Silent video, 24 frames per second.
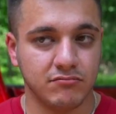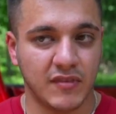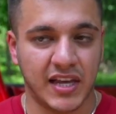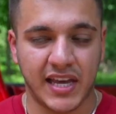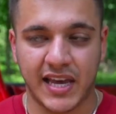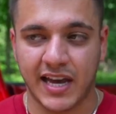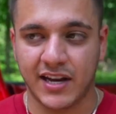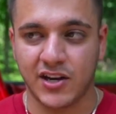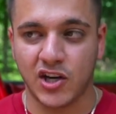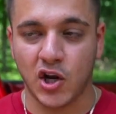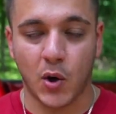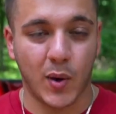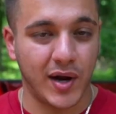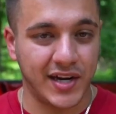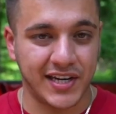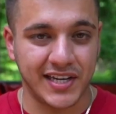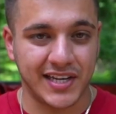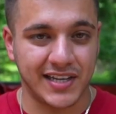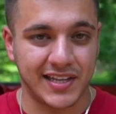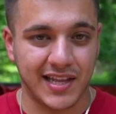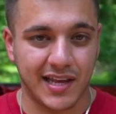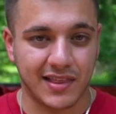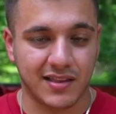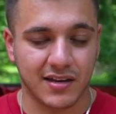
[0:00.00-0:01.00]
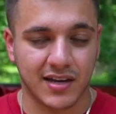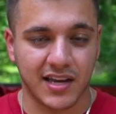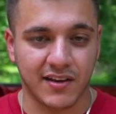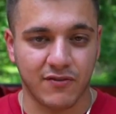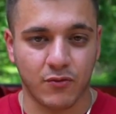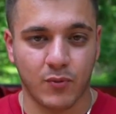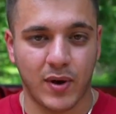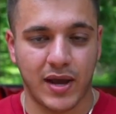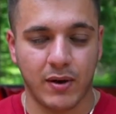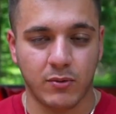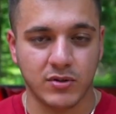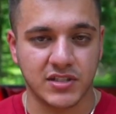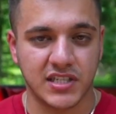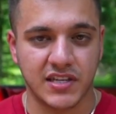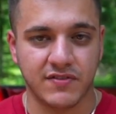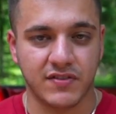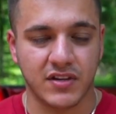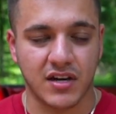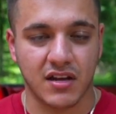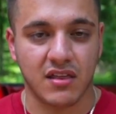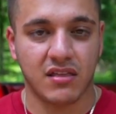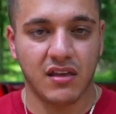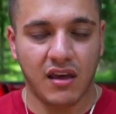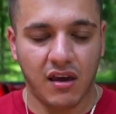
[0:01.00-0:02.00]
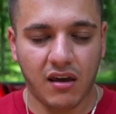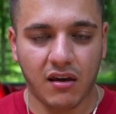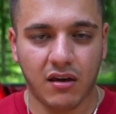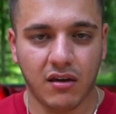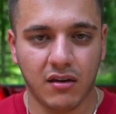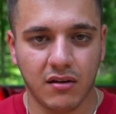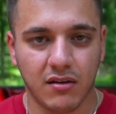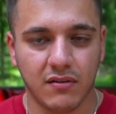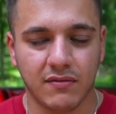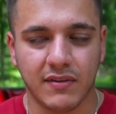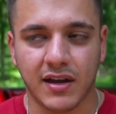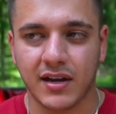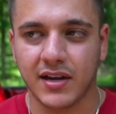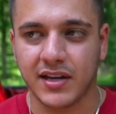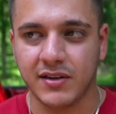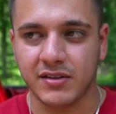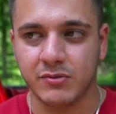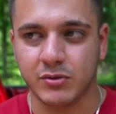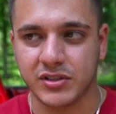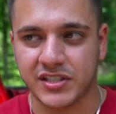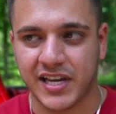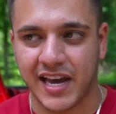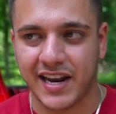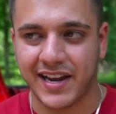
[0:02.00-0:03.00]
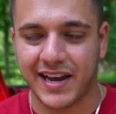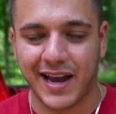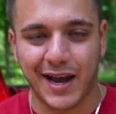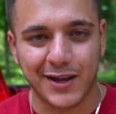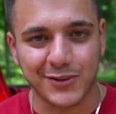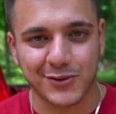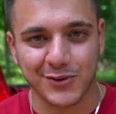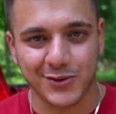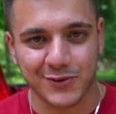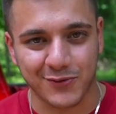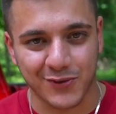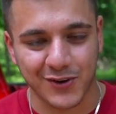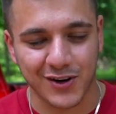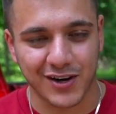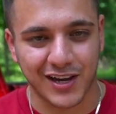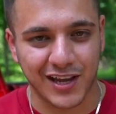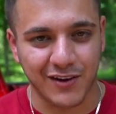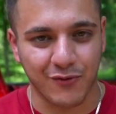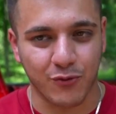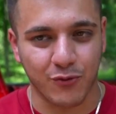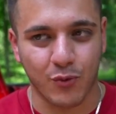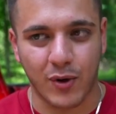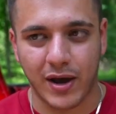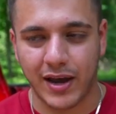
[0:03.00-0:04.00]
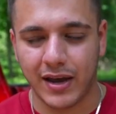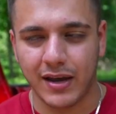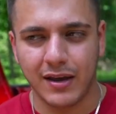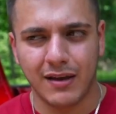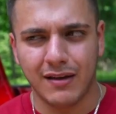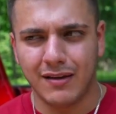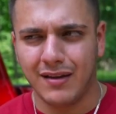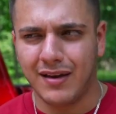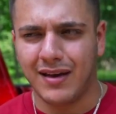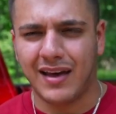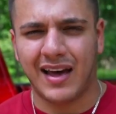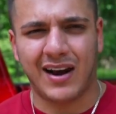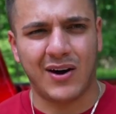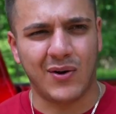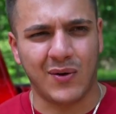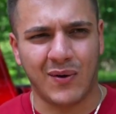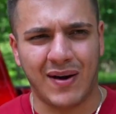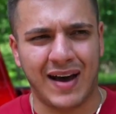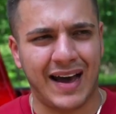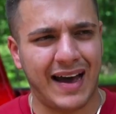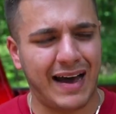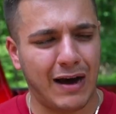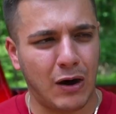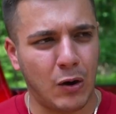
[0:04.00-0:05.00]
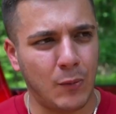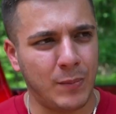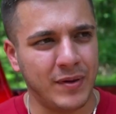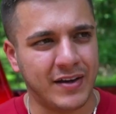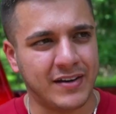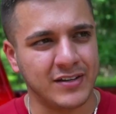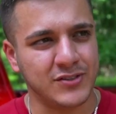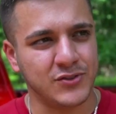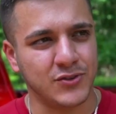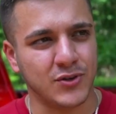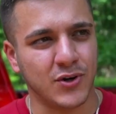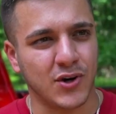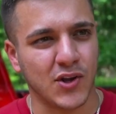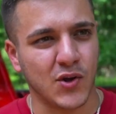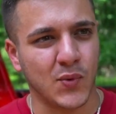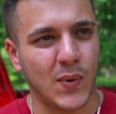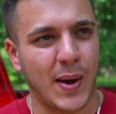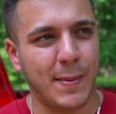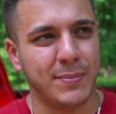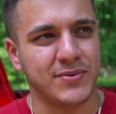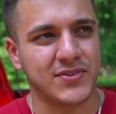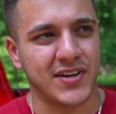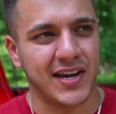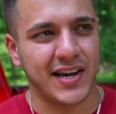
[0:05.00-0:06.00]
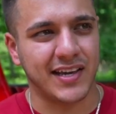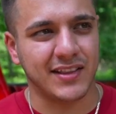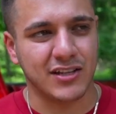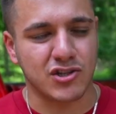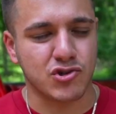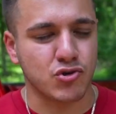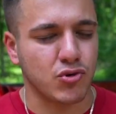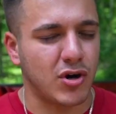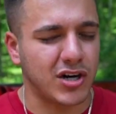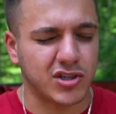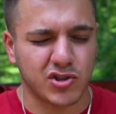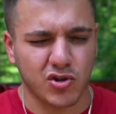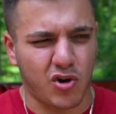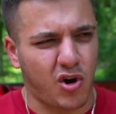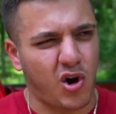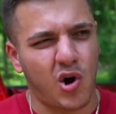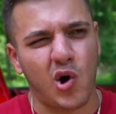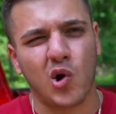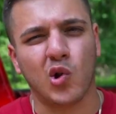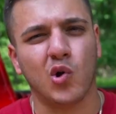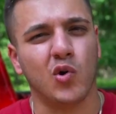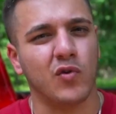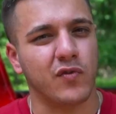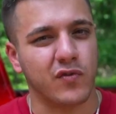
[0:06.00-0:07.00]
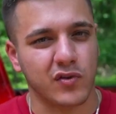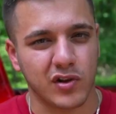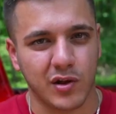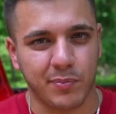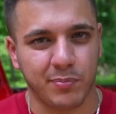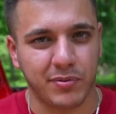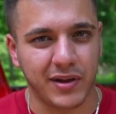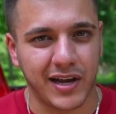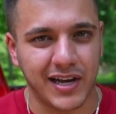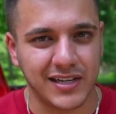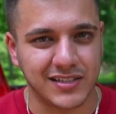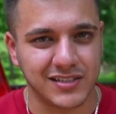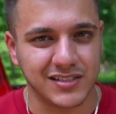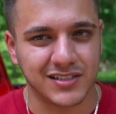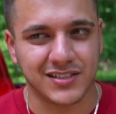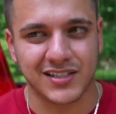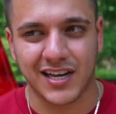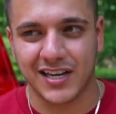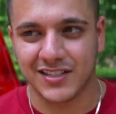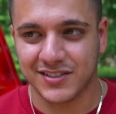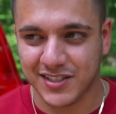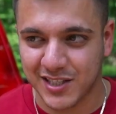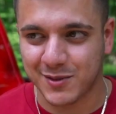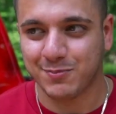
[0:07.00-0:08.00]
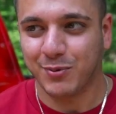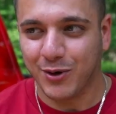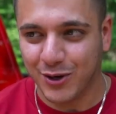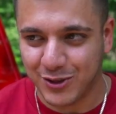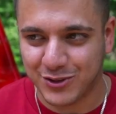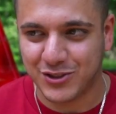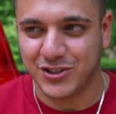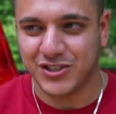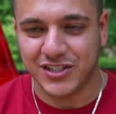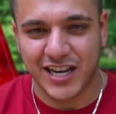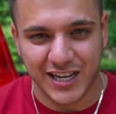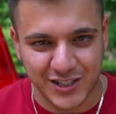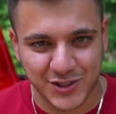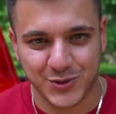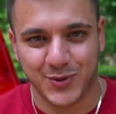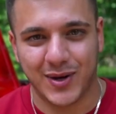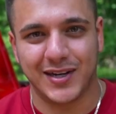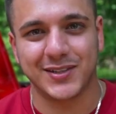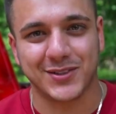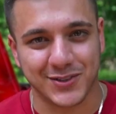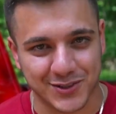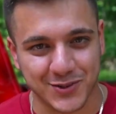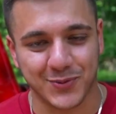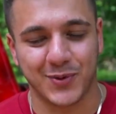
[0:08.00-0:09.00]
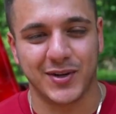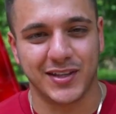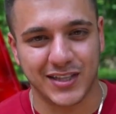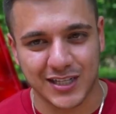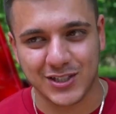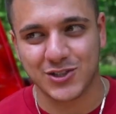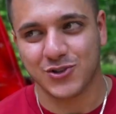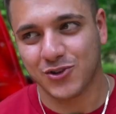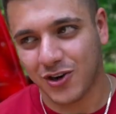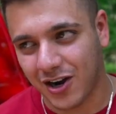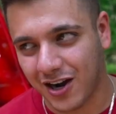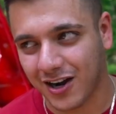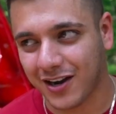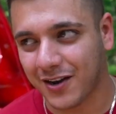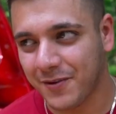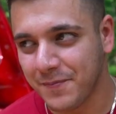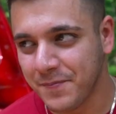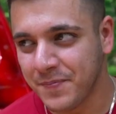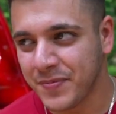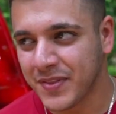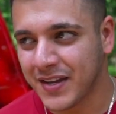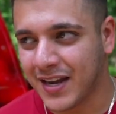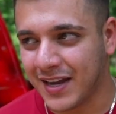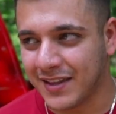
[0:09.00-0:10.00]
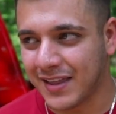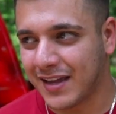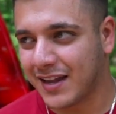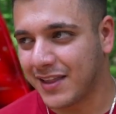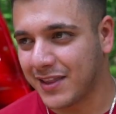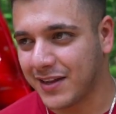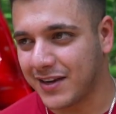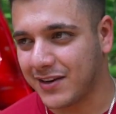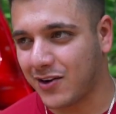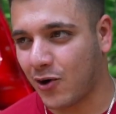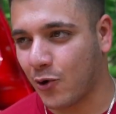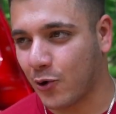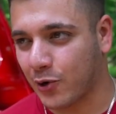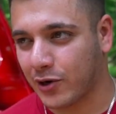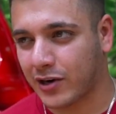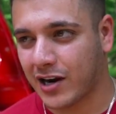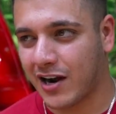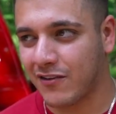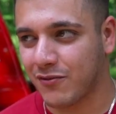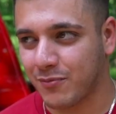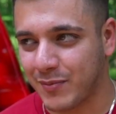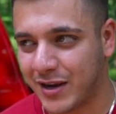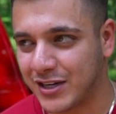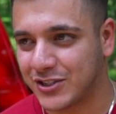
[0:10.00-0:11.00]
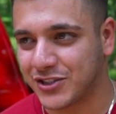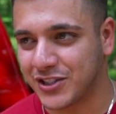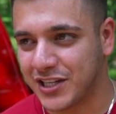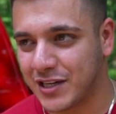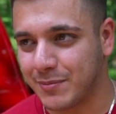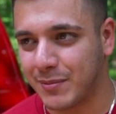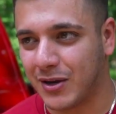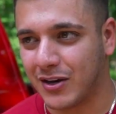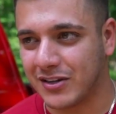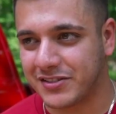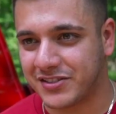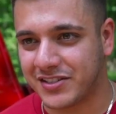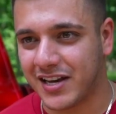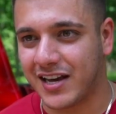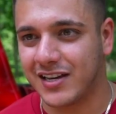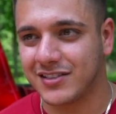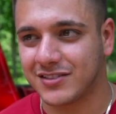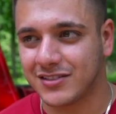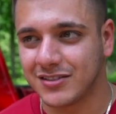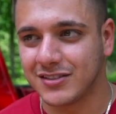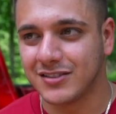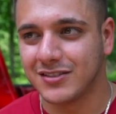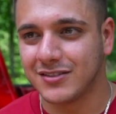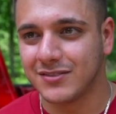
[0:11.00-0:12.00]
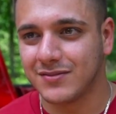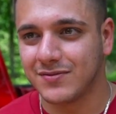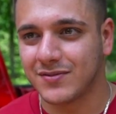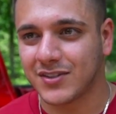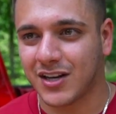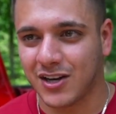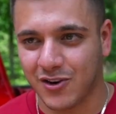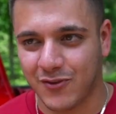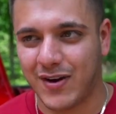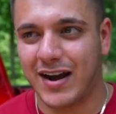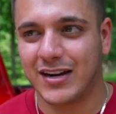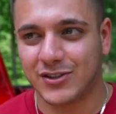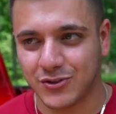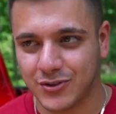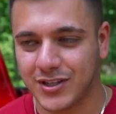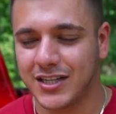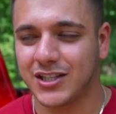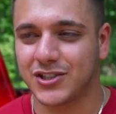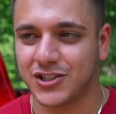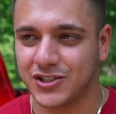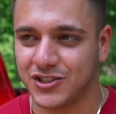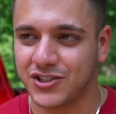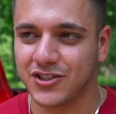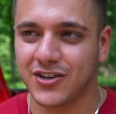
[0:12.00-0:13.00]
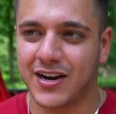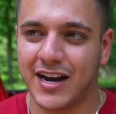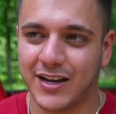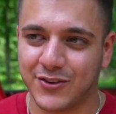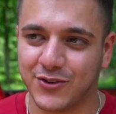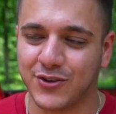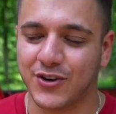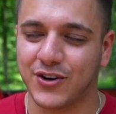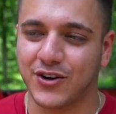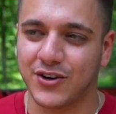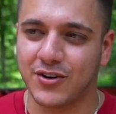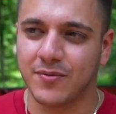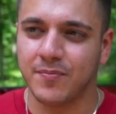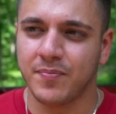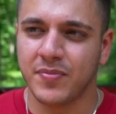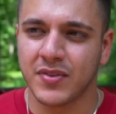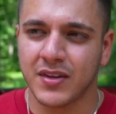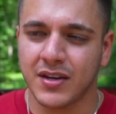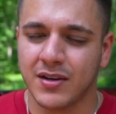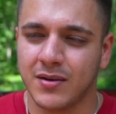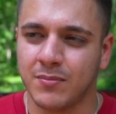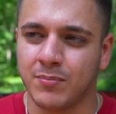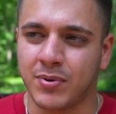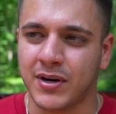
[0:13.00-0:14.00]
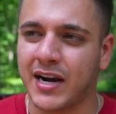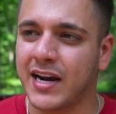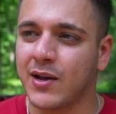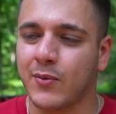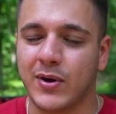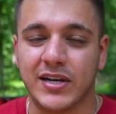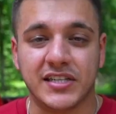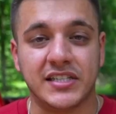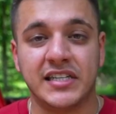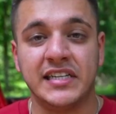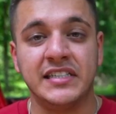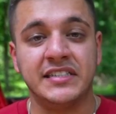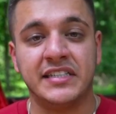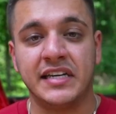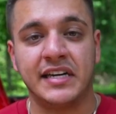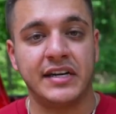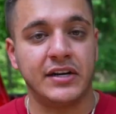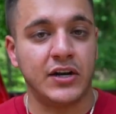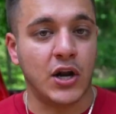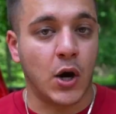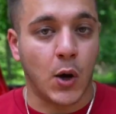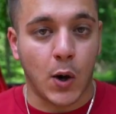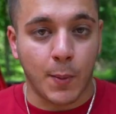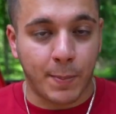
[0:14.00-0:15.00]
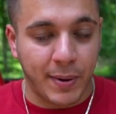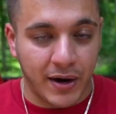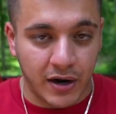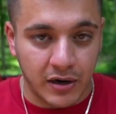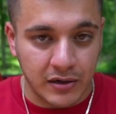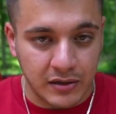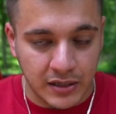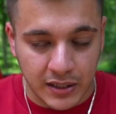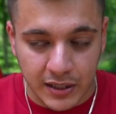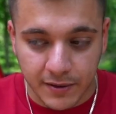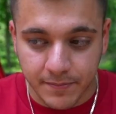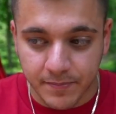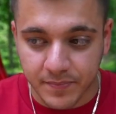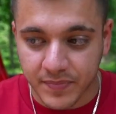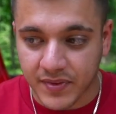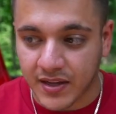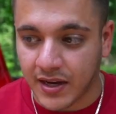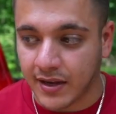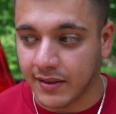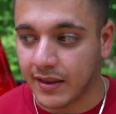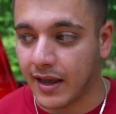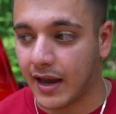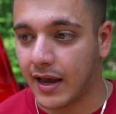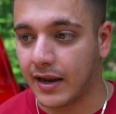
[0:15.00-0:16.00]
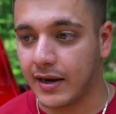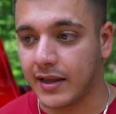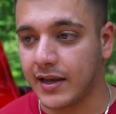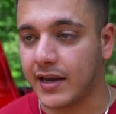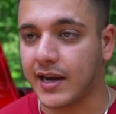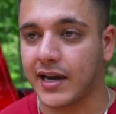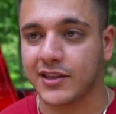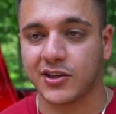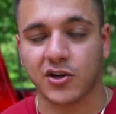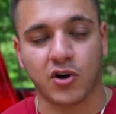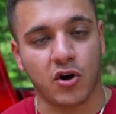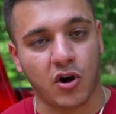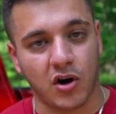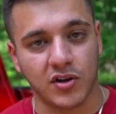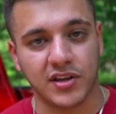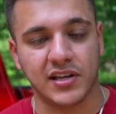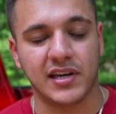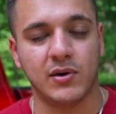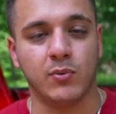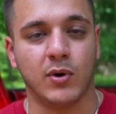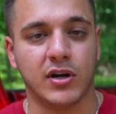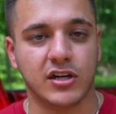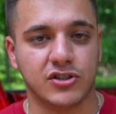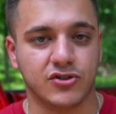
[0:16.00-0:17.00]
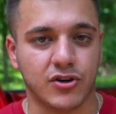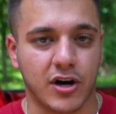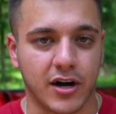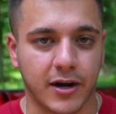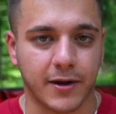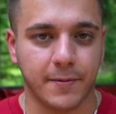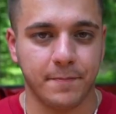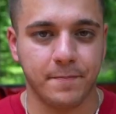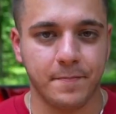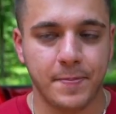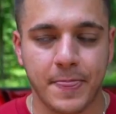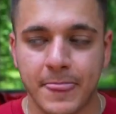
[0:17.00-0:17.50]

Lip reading: He had no idea that the giveaway was even a thing, that he was getting entered for a giveaway. I don't know how, because you go to the website and the truck's all over the place. It says this purchase gets you entered to win this truck. And then the order confirmation email, it says, congratulations, you're entered. But anyways, he didn't know apparently, and then he got the call that he won a truck.